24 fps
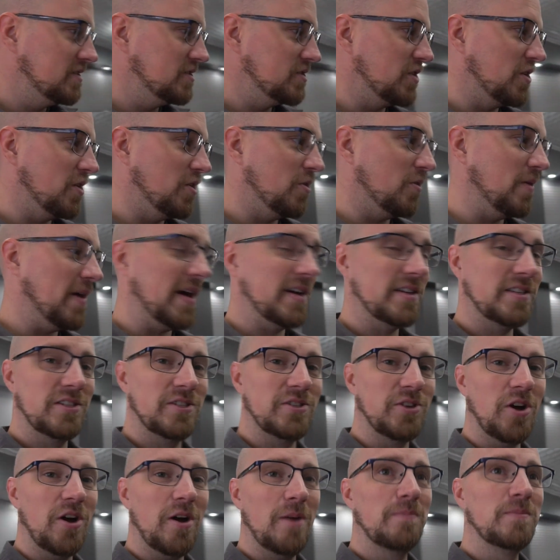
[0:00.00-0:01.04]
So I
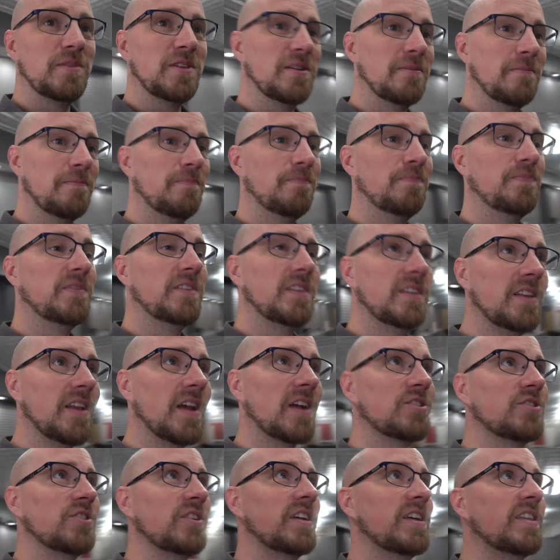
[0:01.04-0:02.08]
stopped. Didn't
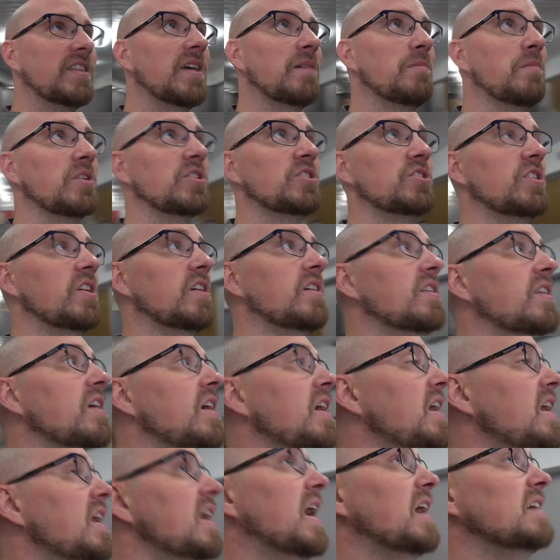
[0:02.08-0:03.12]
actually get that much done.
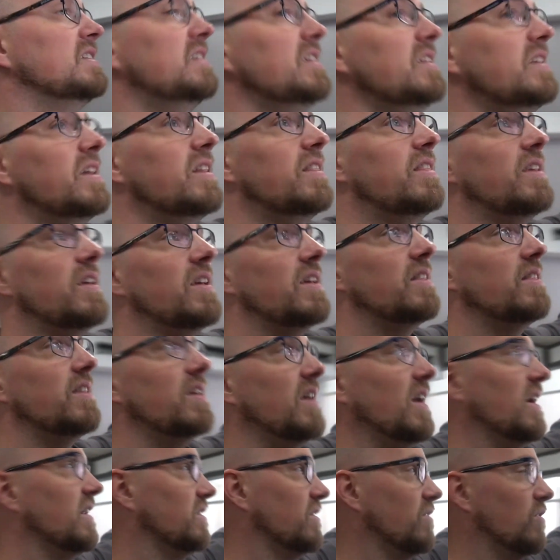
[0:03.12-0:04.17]
I did get
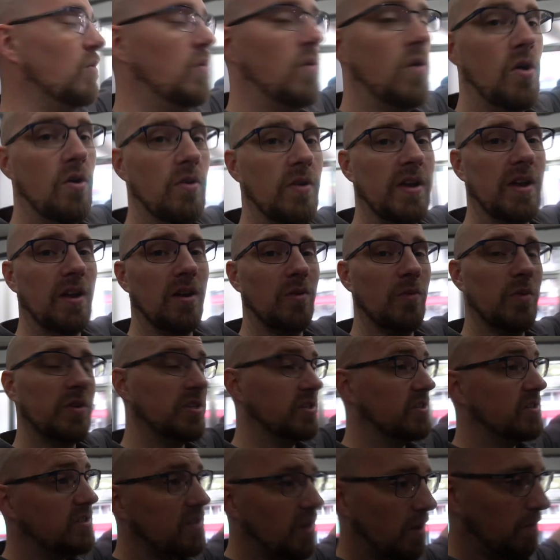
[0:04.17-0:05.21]
the end of the wall here,
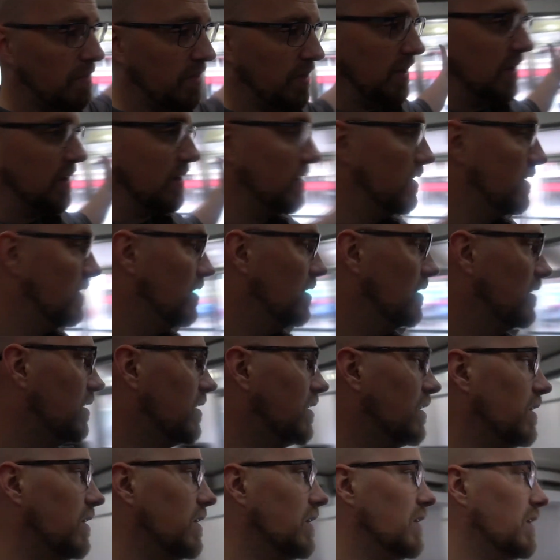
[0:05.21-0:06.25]
which is something.
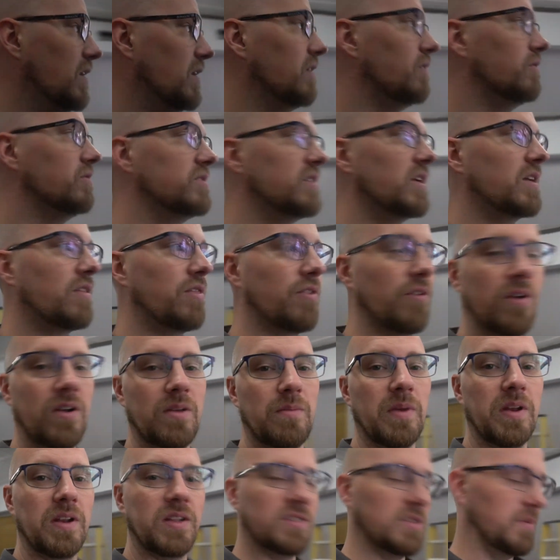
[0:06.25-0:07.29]
It was like
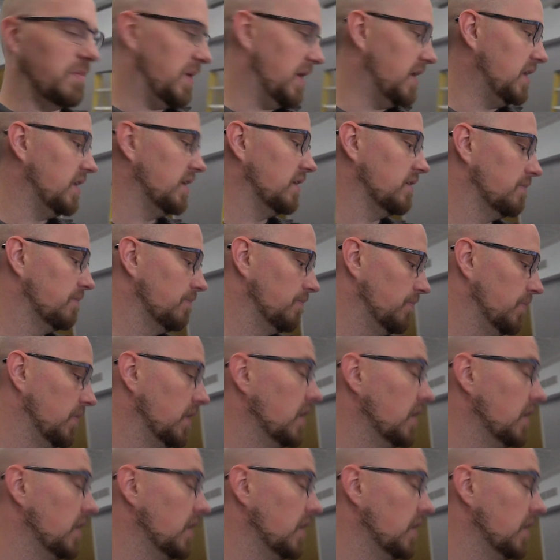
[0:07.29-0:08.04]
30 minutes of painting.